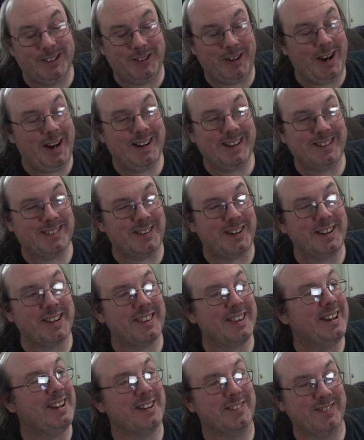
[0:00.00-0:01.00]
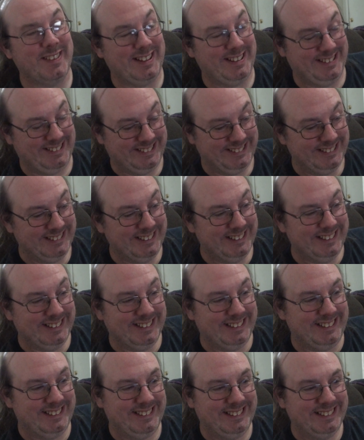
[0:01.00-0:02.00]
try to try to think of it.
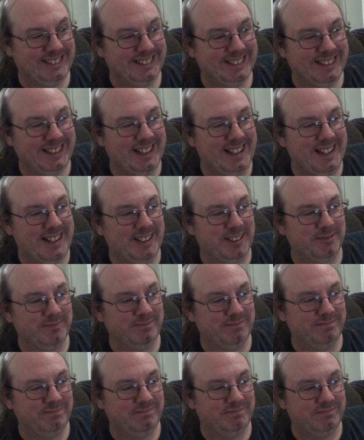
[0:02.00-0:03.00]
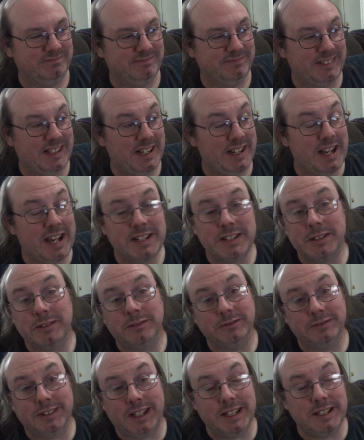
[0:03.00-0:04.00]
Um, I, I
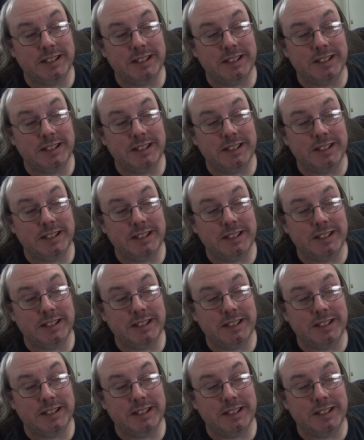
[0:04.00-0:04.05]
don't I